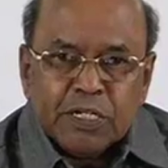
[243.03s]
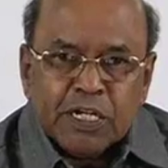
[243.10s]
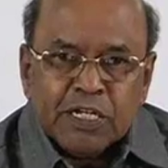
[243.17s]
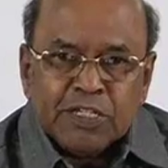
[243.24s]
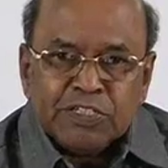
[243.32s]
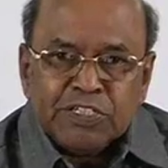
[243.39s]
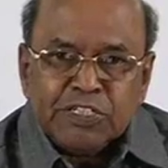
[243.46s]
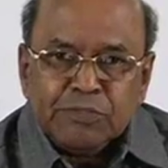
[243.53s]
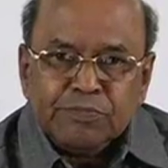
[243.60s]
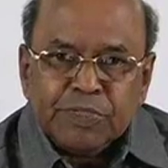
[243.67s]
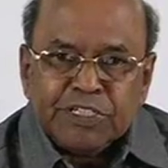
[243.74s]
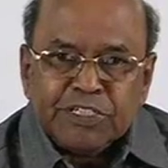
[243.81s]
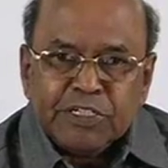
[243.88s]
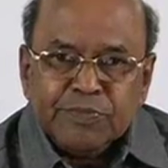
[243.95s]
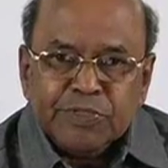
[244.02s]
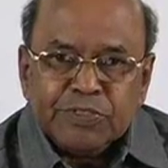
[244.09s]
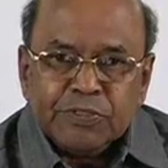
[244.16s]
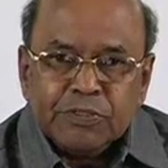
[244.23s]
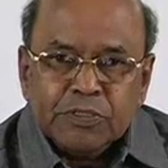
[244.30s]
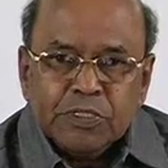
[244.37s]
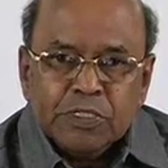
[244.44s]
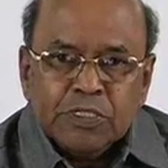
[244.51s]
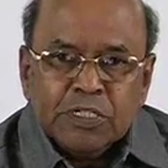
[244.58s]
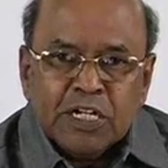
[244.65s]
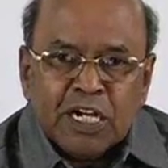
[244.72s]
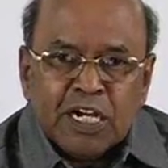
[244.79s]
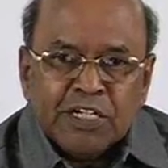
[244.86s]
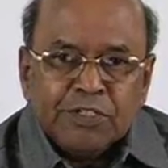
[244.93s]
as in the prisms,
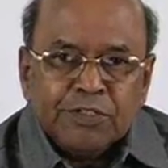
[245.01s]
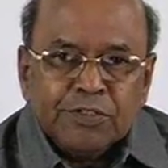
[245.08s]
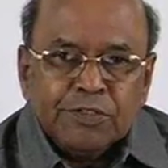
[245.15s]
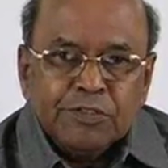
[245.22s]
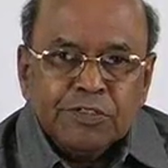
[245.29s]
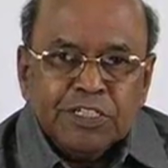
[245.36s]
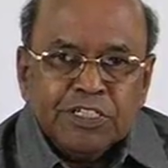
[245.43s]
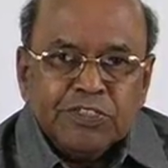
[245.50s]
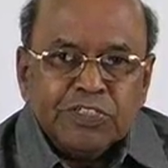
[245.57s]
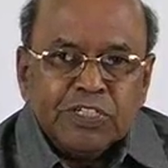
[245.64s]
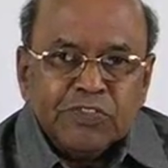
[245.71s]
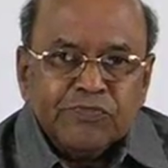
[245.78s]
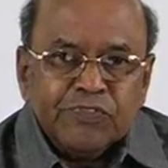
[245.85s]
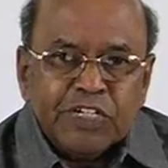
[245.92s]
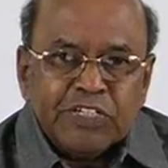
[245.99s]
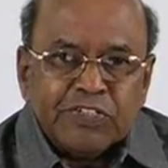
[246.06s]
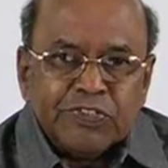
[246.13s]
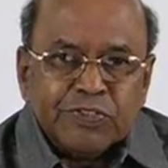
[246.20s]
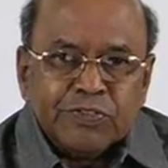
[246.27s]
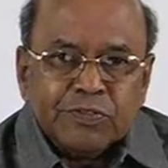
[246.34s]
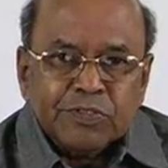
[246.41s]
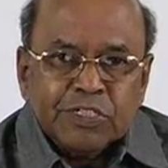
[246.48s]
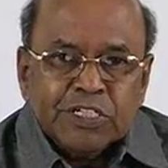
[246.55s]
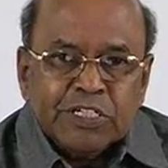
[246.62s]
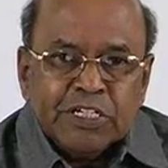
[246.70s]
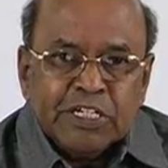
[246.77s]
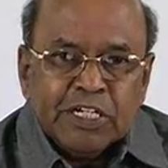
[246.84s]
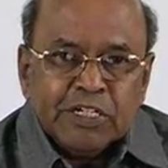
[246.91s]
and 2 is a face.
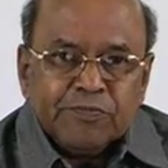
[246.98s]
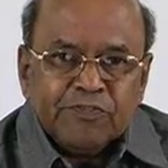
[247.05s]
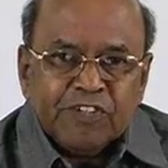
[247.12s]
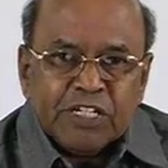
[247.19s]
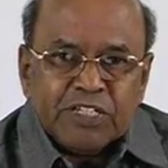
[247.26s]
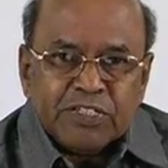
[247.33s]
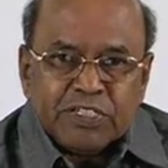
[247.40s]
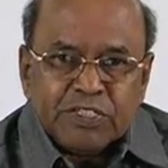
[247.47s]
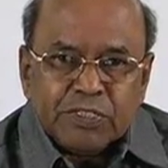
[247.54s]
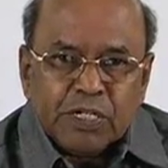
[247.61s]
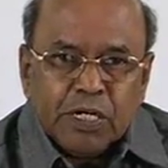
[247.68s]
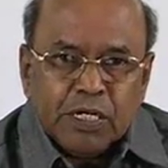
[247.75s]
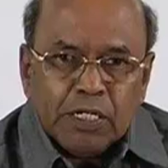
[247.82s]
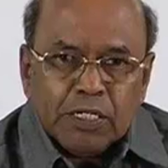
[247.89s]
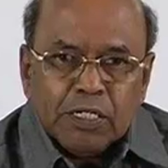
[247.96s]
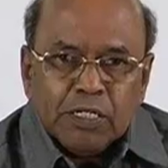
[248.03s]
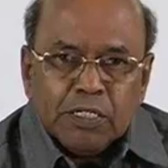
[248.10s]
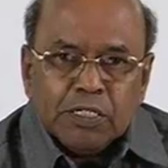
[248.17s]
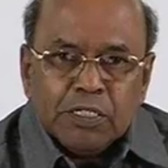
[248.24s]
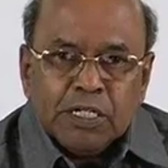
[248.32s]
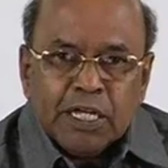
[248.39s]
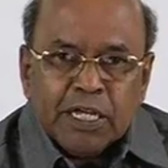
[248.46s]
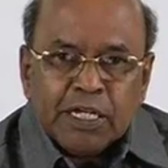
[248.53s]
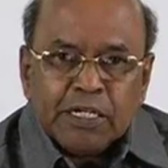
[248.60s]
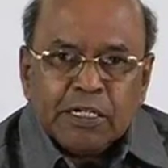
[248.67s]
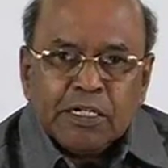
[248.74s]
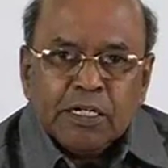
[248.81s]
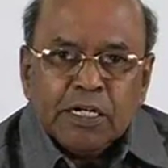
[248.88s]
Here faces are
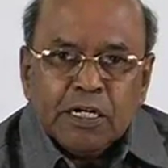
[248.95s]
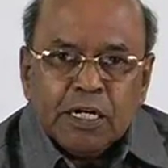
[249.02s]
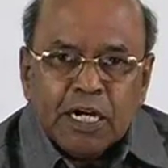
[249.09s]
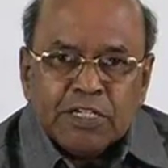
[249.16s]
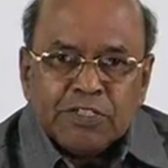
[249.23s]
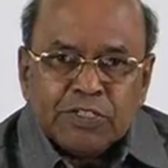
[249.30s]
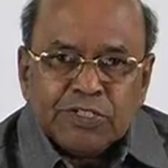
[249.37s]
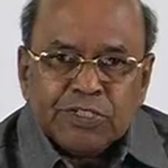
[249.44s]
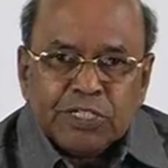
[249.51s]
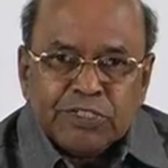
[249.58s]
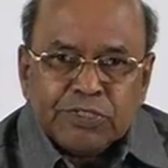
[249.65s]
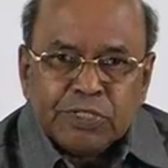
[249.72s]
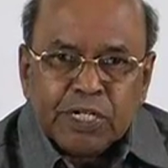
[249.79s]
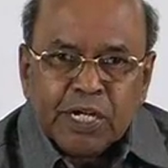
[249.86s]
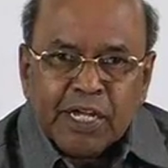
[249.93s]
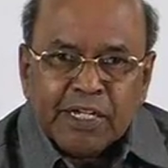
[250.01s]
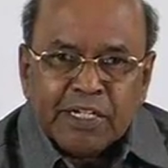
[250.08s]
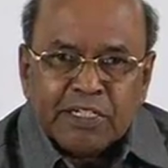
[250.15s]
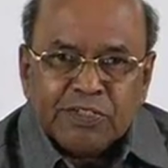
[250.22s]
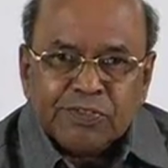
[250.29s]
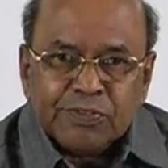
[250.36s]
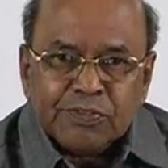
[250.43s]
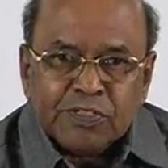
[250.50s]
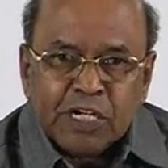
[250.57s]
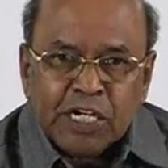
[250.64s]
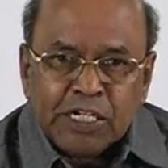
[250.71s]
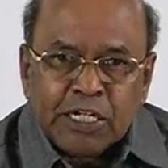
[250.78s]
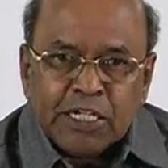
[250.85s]
like isosceles triangles,
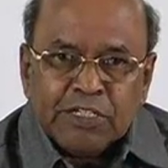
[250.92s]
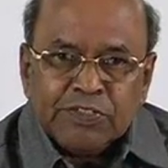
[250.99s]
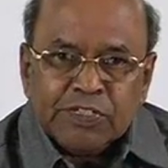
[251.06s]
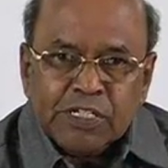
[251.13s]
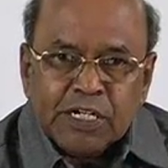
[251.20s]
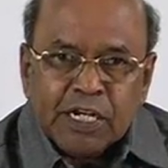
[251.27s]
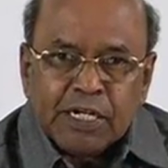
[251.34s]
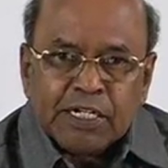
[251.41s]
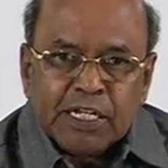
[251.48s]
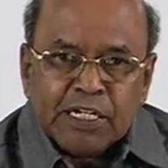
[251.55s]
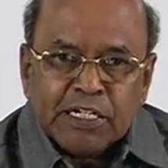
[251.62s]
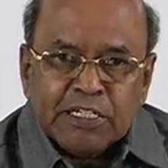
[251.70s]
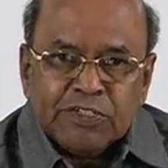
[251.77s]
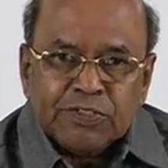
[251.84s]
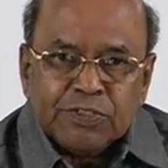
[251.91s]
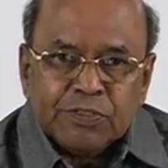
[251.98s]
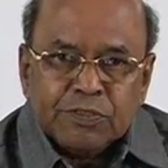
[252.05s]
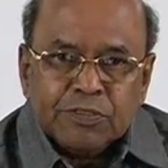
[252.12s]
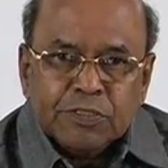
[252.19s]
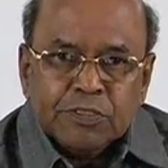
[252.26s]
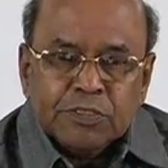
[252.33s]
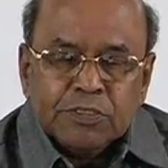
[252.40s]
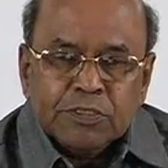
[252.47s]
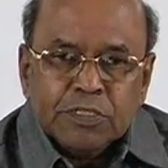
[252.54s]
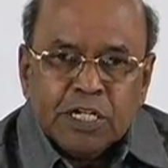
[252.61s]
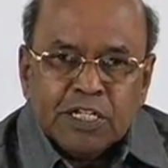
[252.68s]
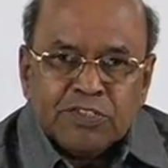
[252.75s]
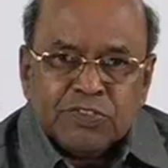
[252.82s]
not as rectangles
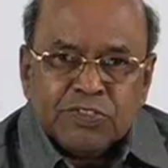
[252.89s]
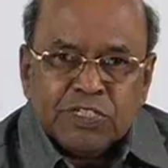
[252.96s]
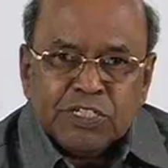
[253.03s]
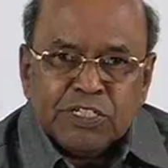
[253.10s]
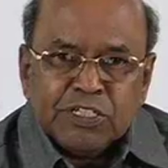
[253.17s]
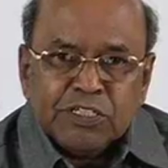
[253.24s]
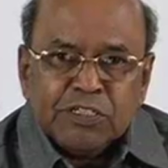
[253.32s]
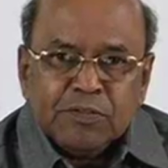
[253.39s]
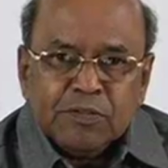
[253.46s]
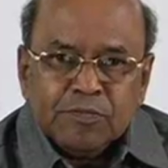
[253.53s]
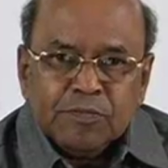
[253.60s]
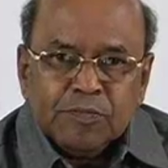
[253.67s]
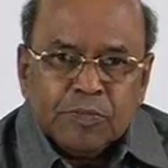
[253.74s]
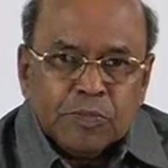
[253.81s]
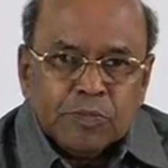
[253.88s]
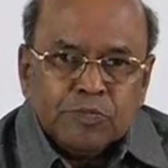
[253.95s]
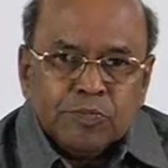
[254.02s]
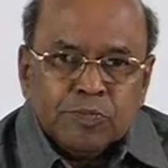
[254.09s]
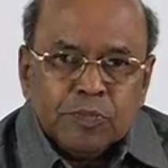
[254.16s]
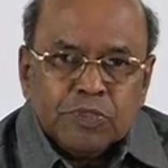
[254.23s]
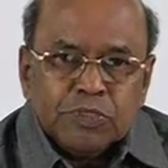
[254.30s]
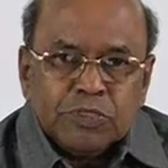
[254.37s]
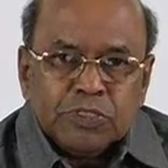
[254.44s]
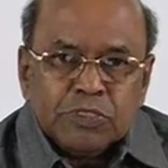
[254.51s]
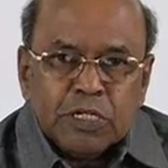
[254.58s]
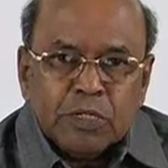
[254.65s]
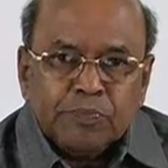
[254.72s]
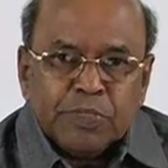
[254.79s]
as seen in
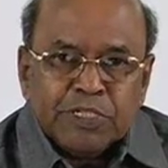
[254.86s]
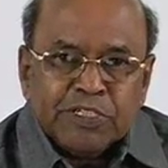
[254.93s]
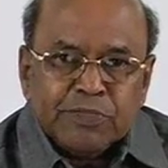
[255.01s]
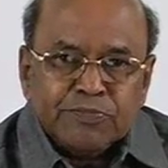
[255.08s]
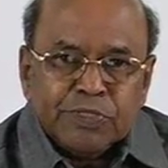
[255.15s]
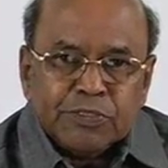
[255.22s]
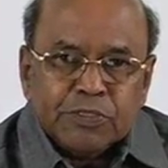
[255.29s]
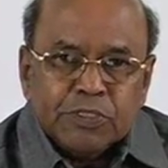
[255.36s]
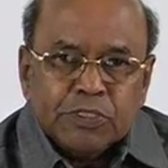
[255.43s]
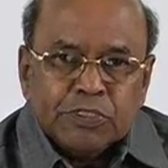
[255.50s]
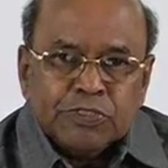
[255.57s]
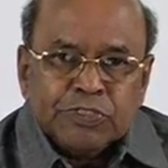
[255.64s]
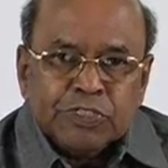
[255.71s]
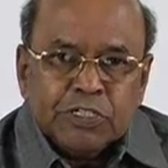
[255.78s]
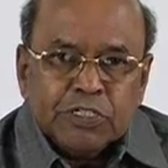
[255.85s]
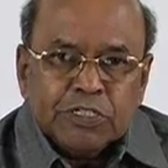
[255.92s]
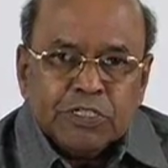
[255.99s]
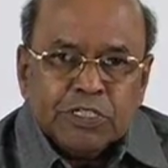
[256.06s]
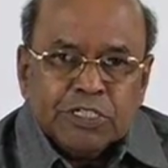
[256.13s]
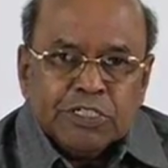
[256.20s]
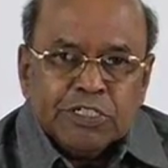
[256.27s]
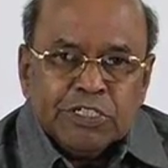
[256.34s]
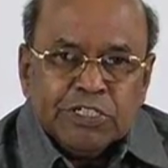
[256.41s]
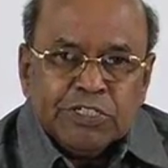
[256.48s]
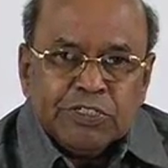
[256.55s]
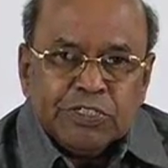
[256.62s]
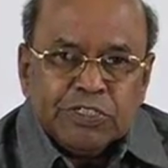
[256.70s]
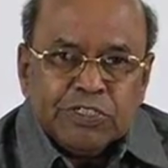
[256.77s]
the prisms. So
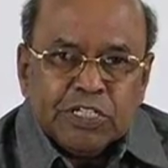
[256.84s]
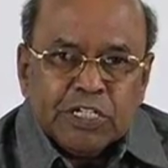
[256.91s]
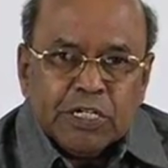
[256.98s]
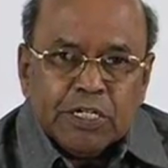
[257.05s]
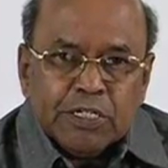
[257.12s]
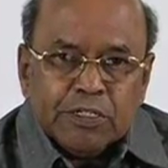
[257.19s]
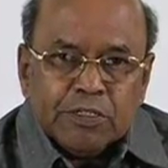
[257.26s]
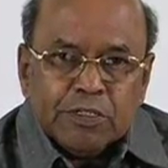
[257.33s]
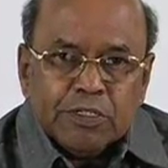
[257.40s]
each is a